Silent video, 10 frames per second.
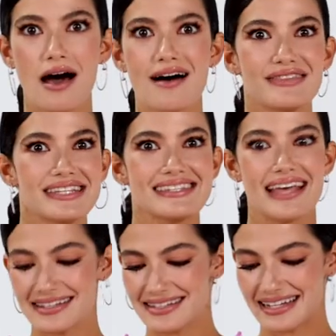of the
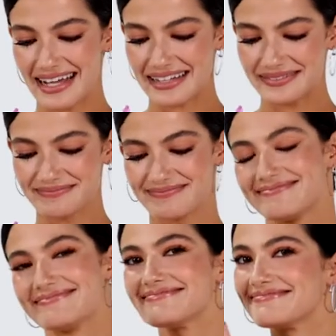set today.
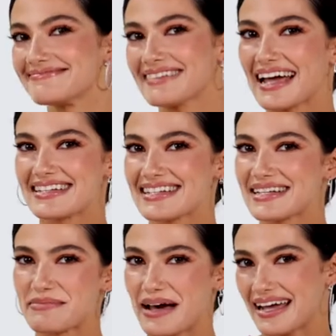I took
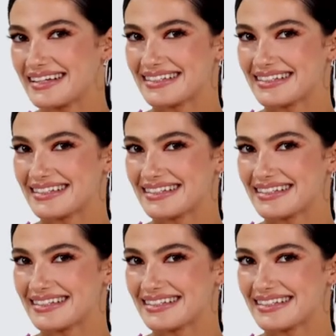a behind